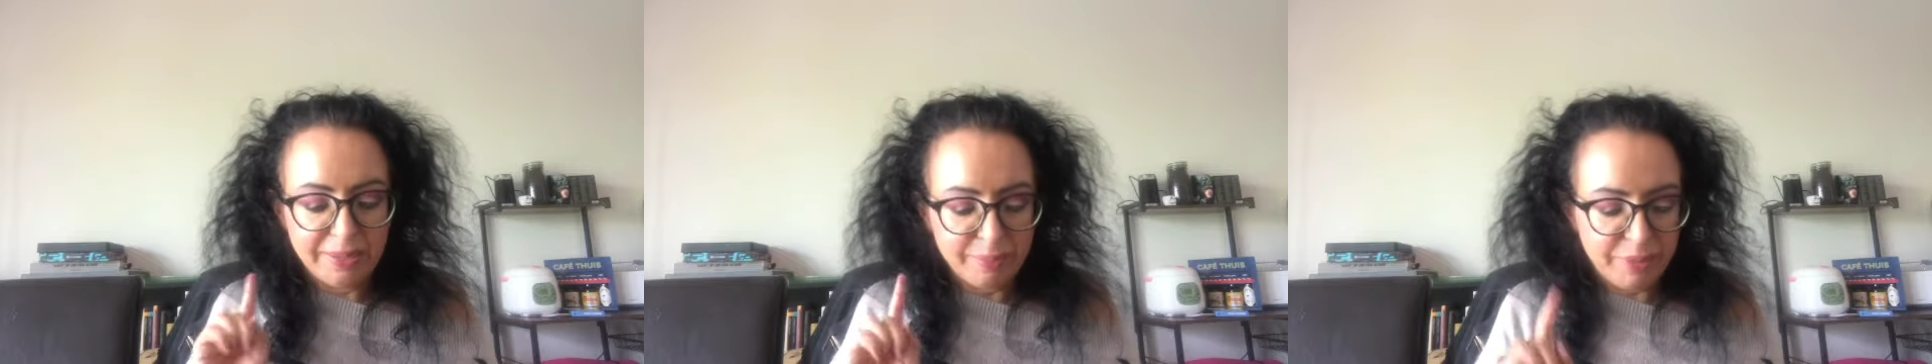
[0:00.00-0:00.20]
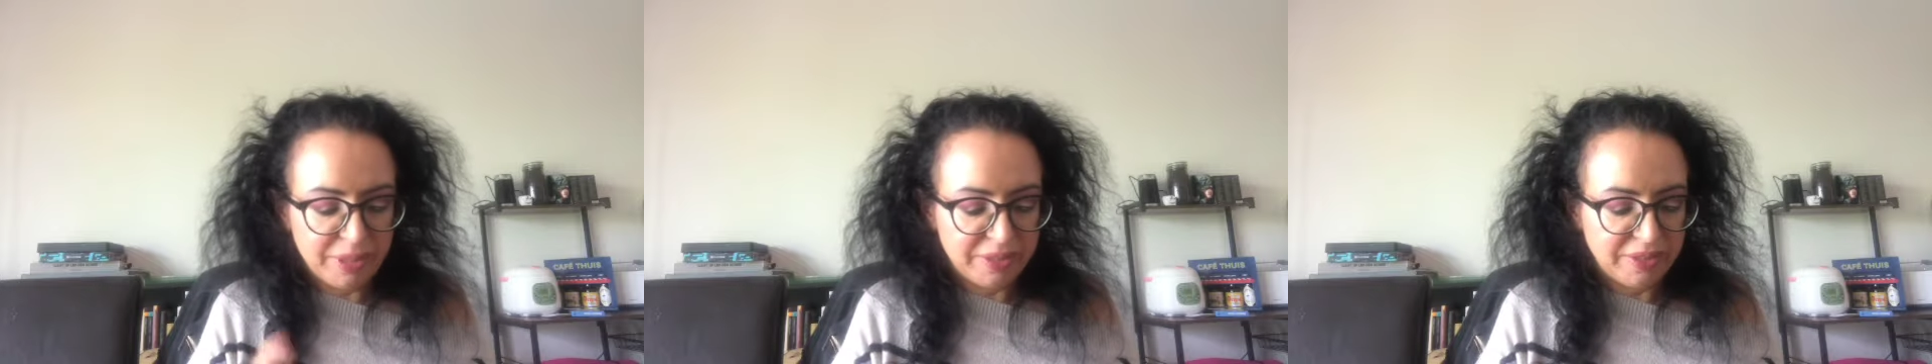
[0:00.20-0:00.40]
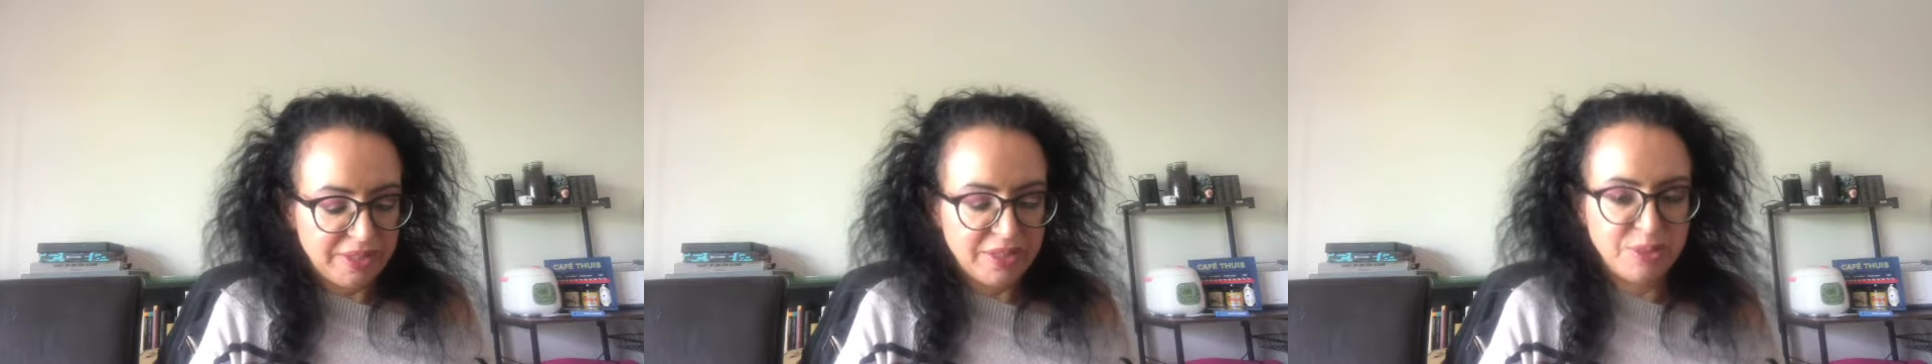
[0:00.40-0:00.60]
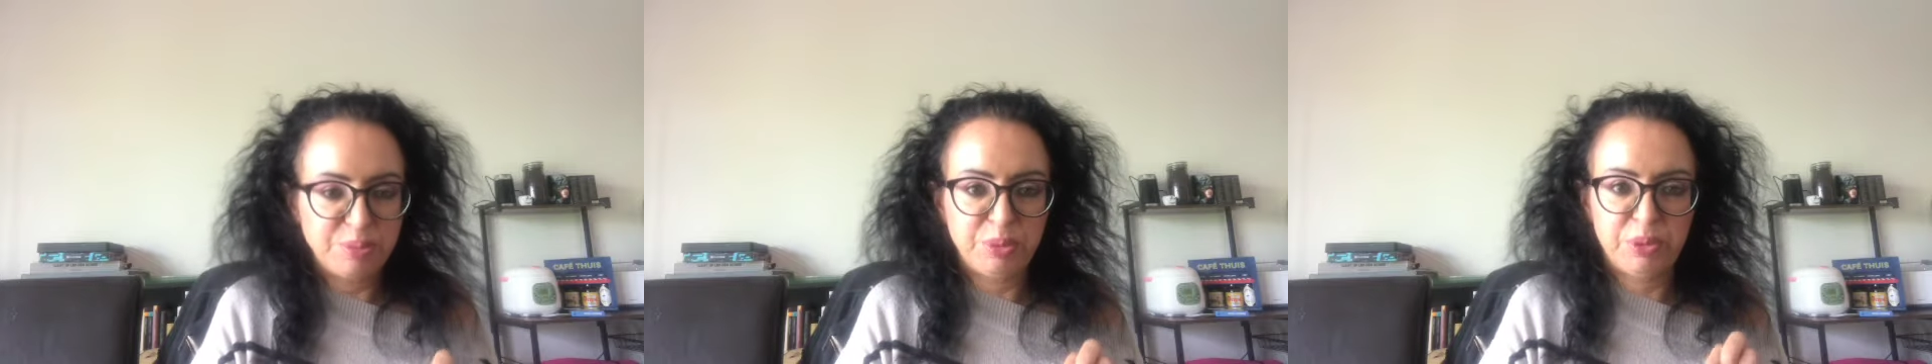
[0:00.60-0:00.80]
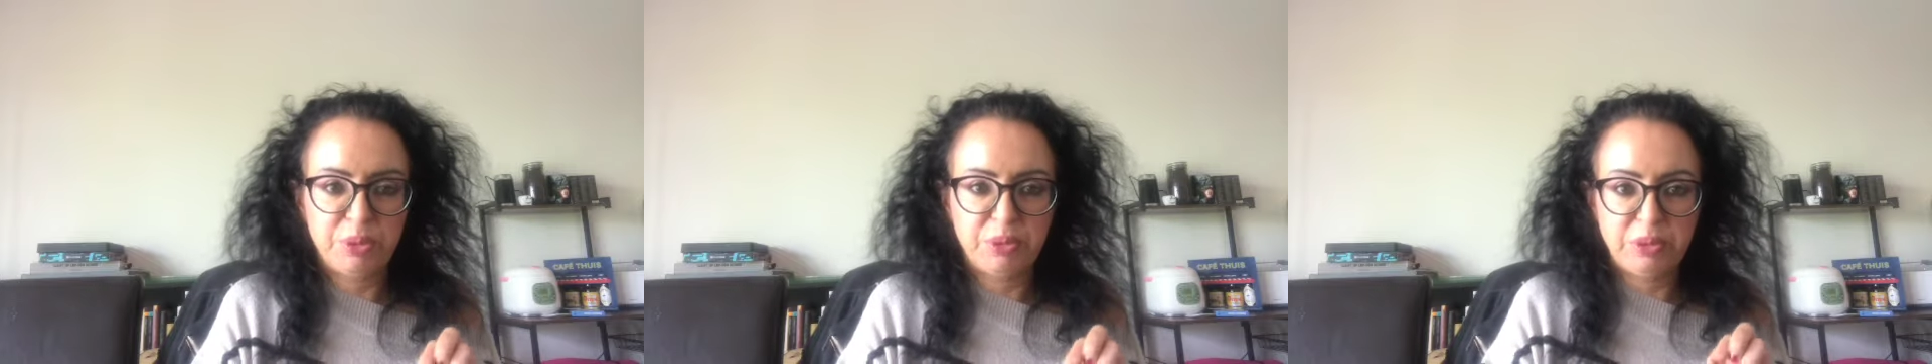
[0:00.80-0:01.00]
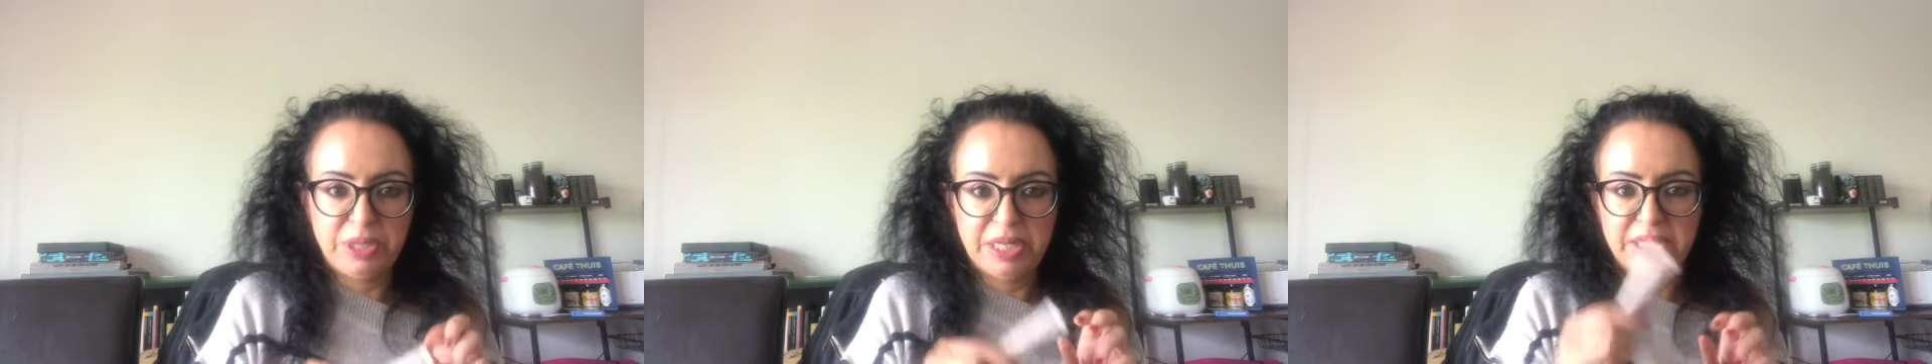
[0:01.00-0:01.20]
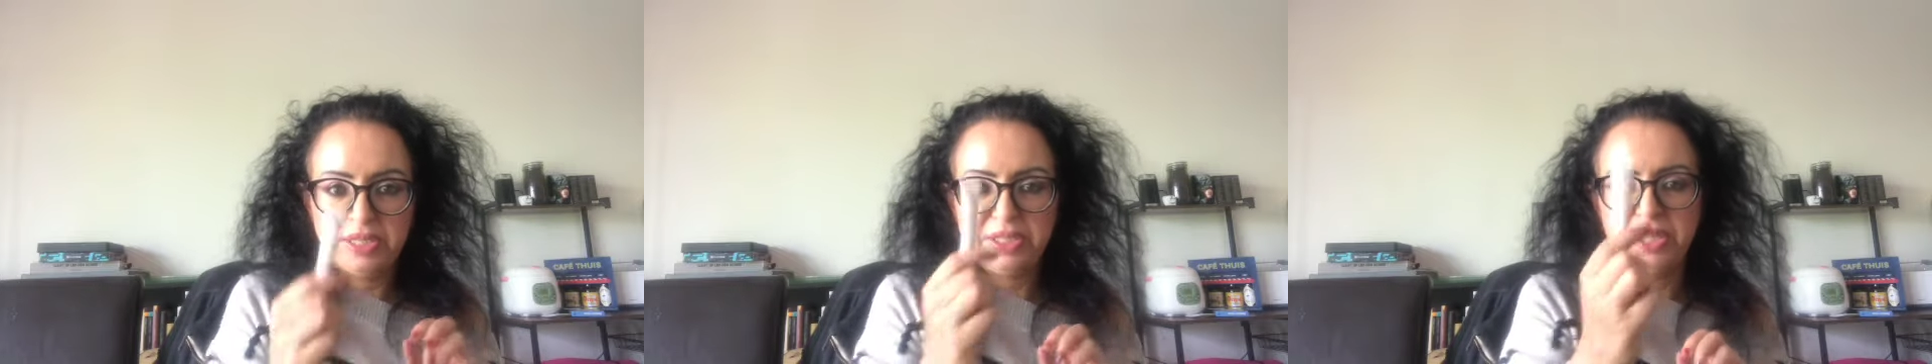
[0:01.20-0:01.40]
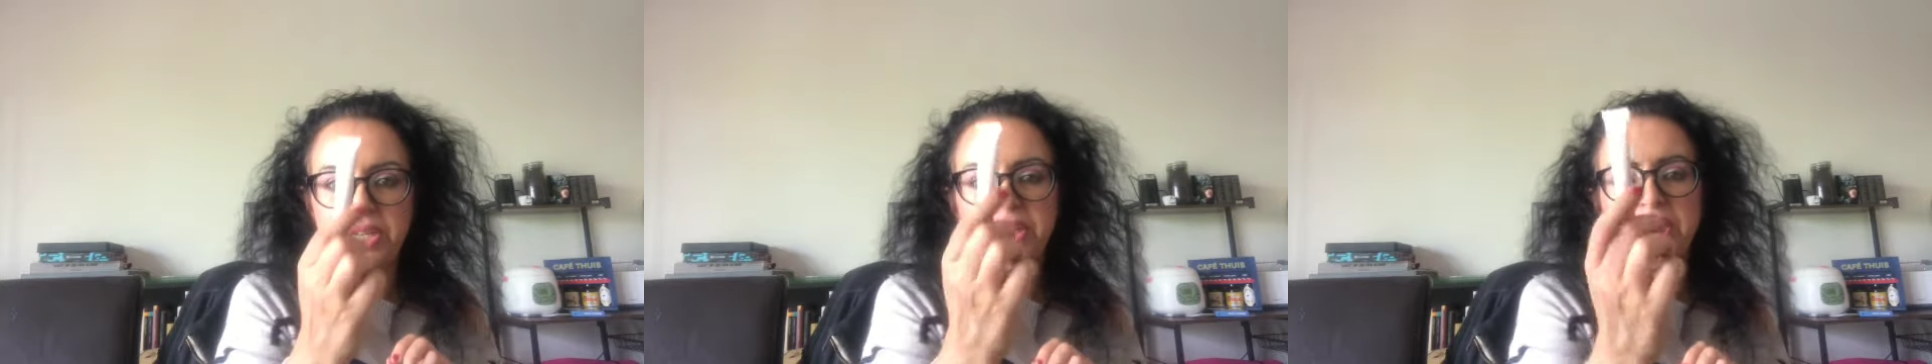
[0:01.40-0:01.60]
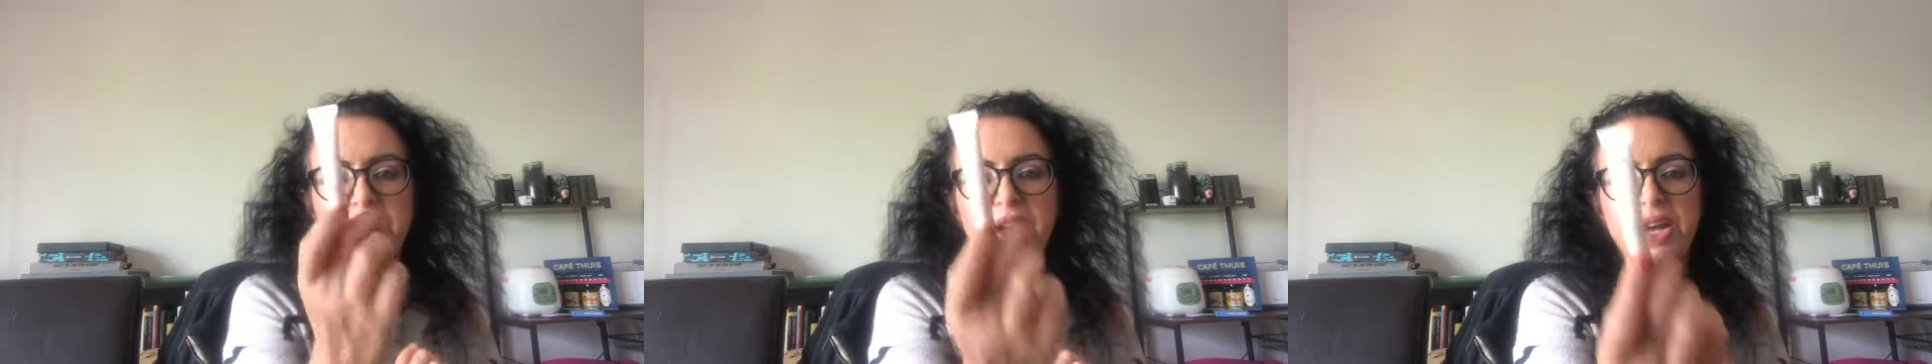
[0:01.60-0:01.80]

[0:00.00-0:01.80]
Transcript: But this product here,